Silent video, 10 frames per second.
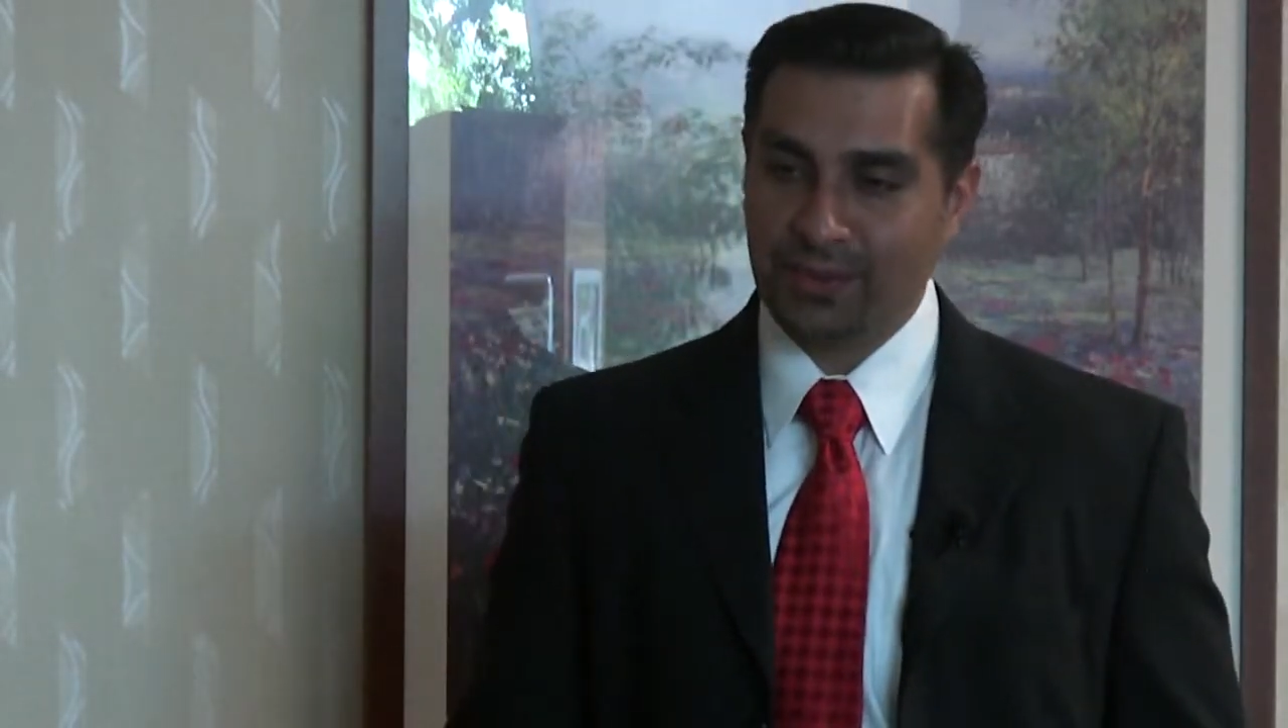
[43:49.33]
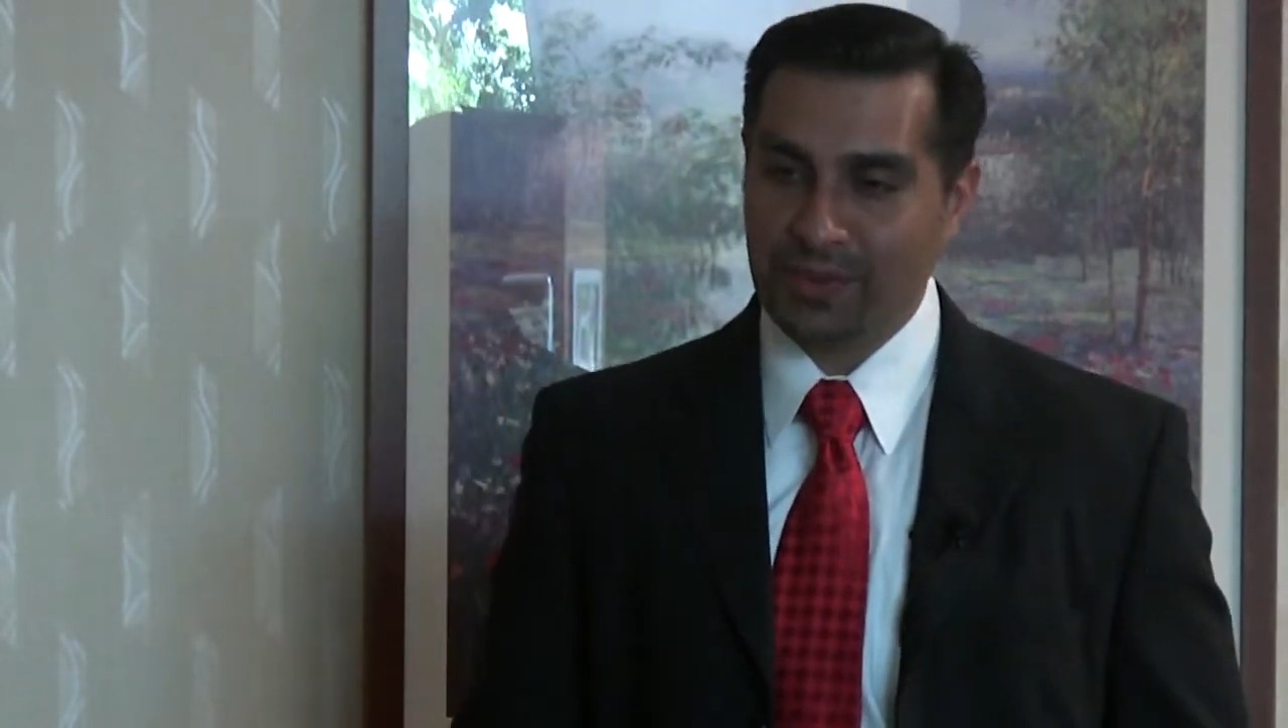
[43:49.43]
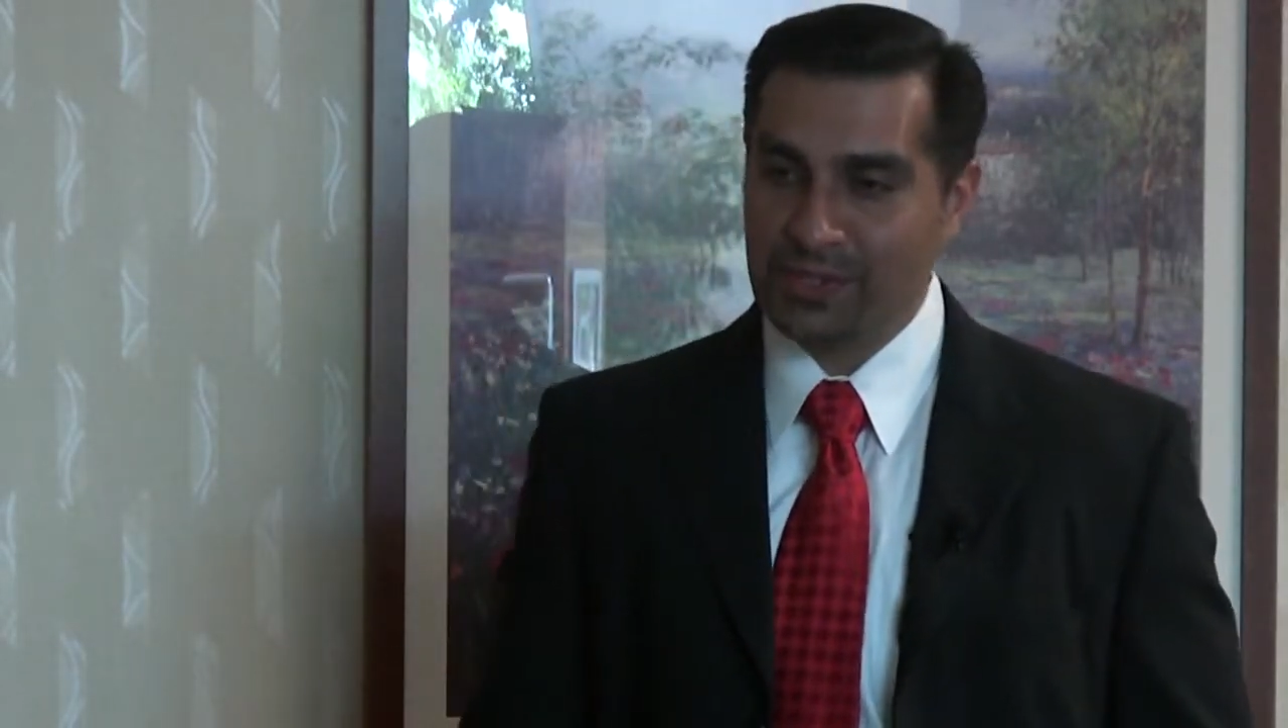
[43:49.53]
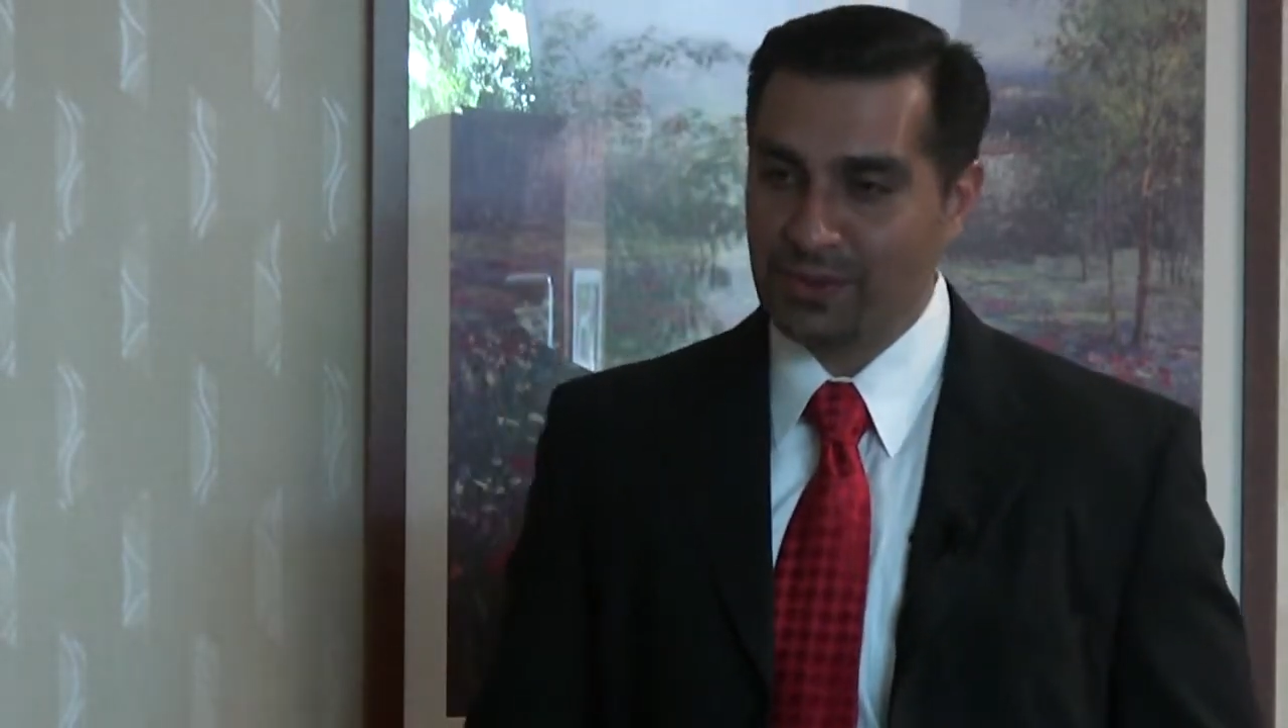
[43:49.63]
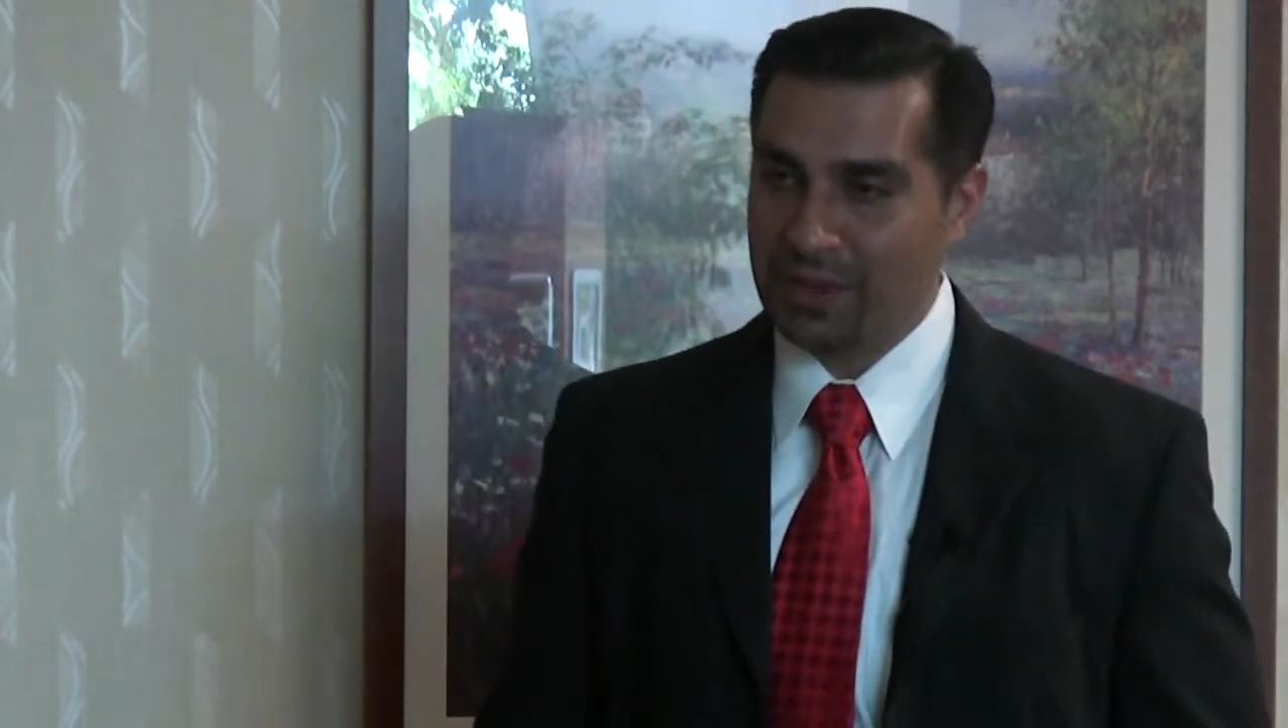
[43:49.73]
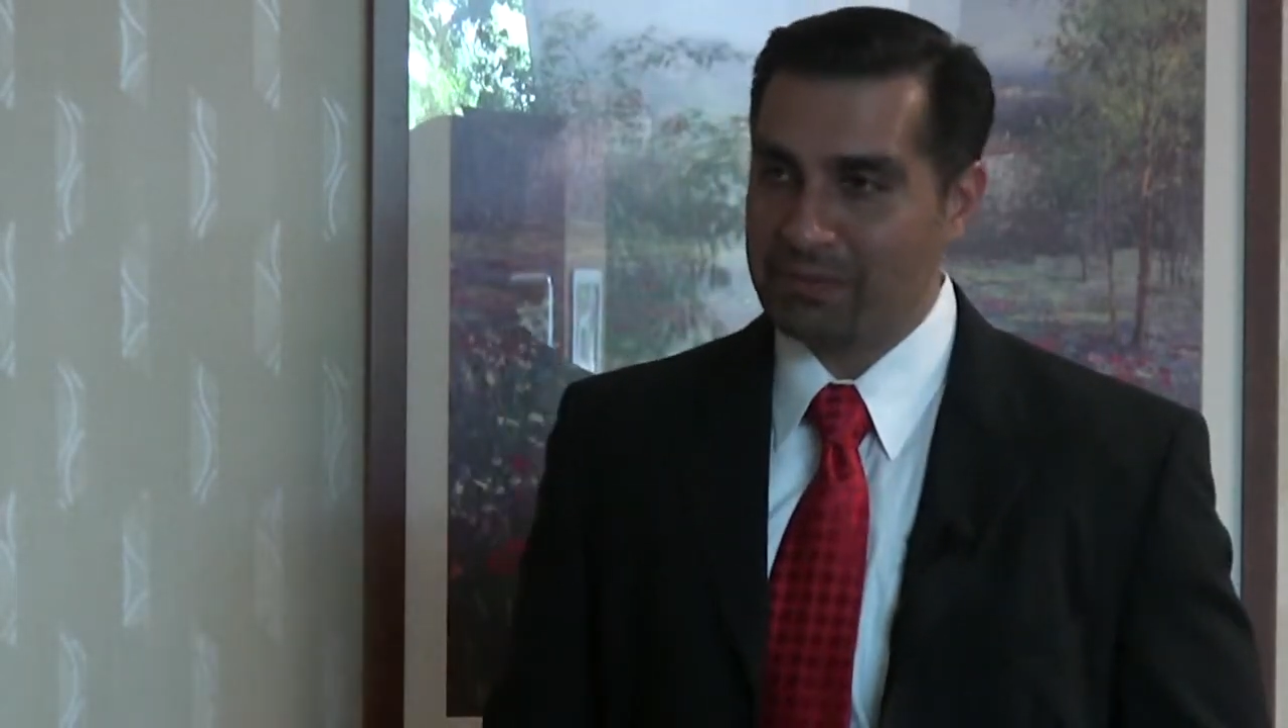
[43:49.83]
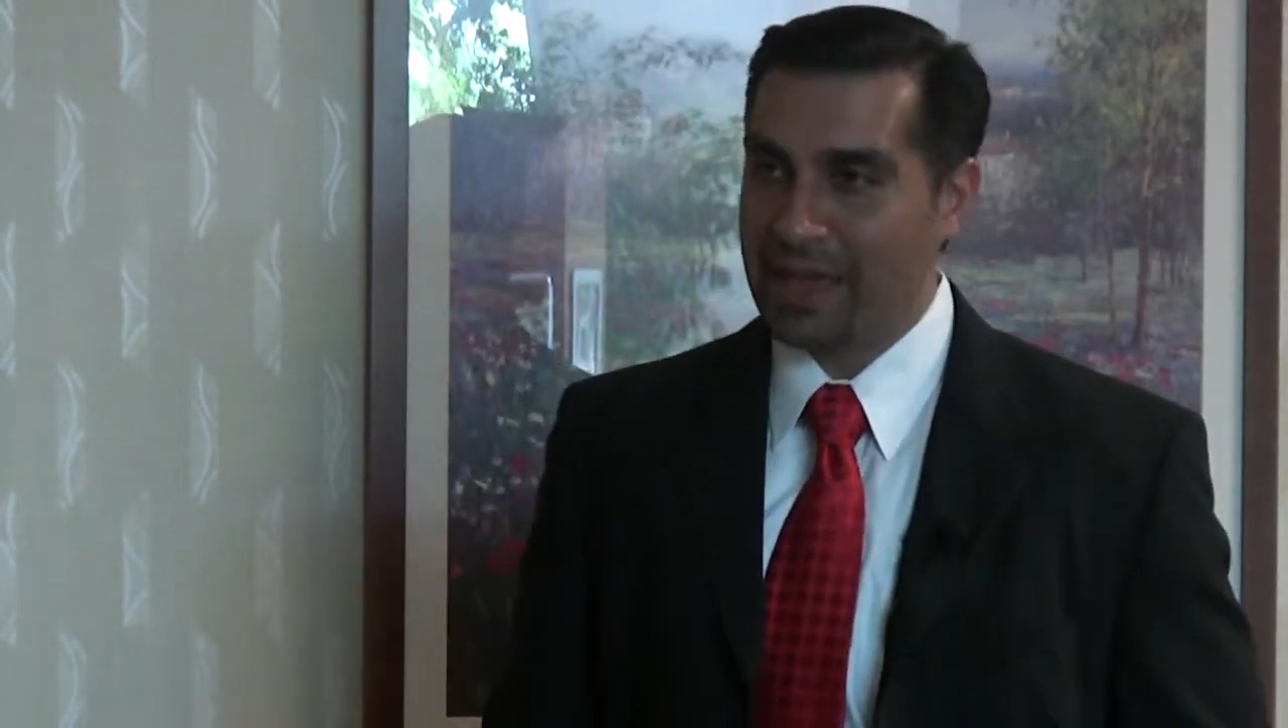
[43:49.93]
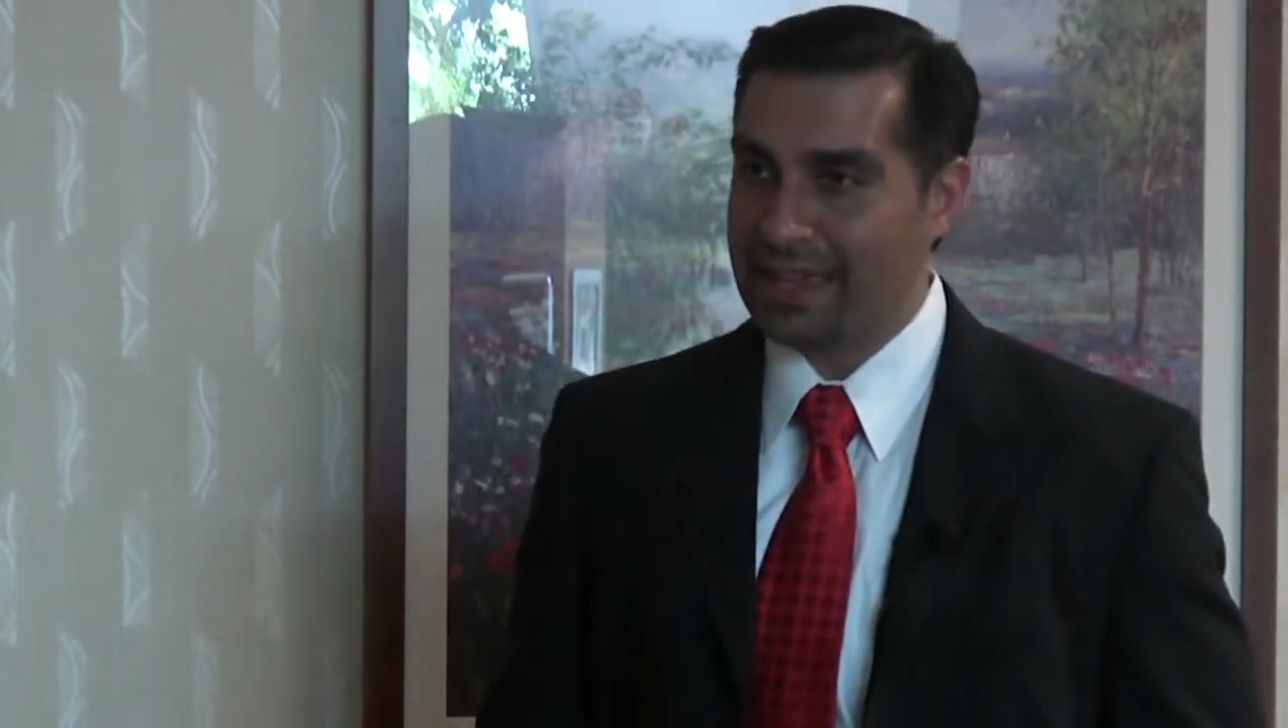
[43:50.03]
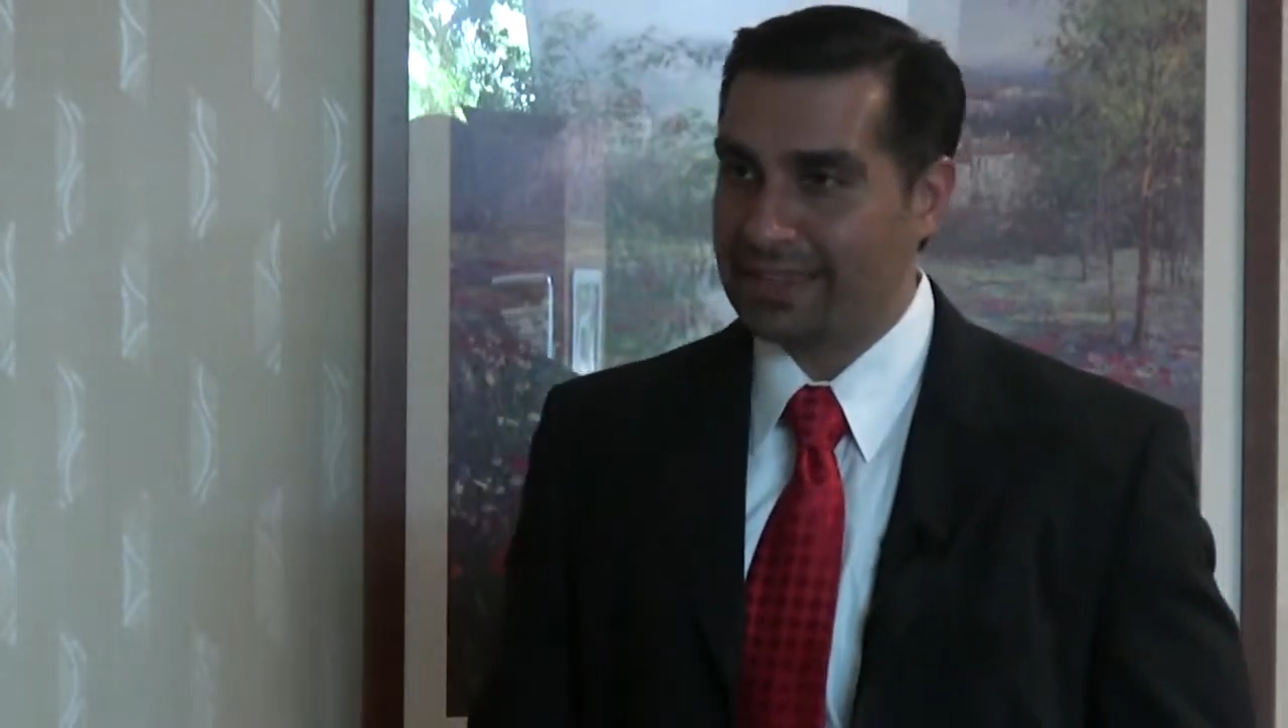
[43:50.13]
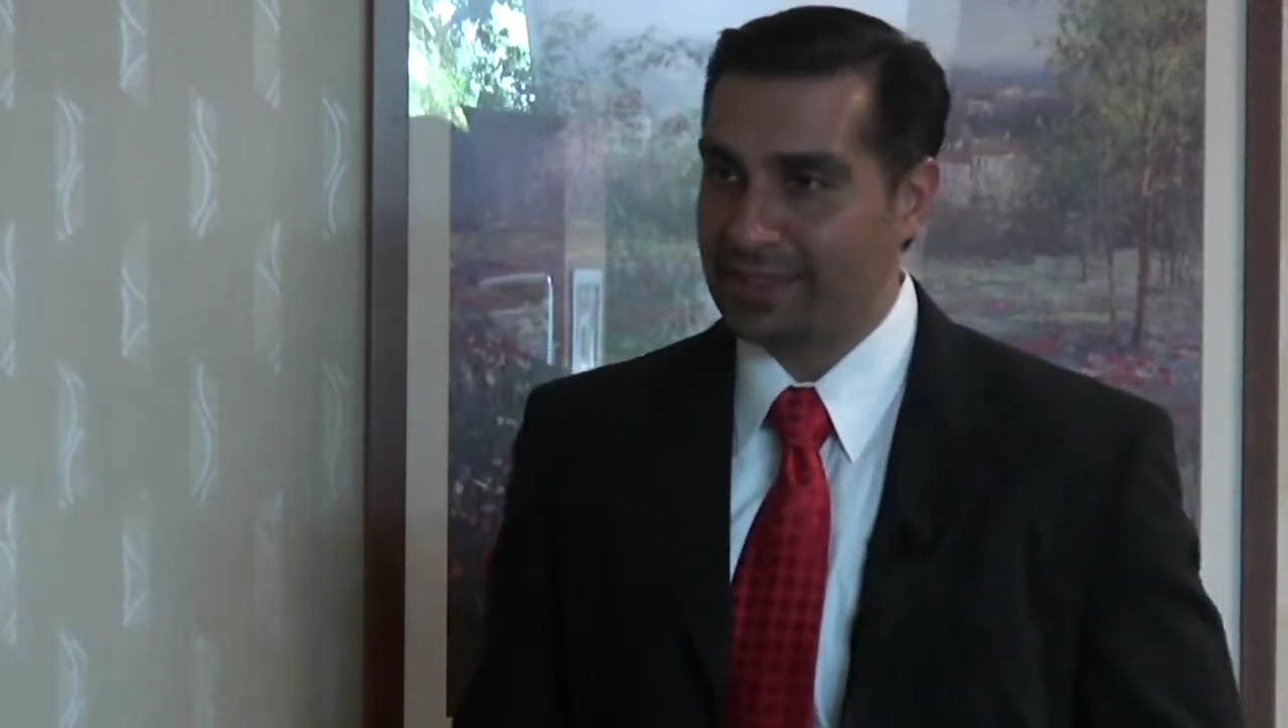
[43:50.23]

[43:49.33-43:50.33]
that when she went back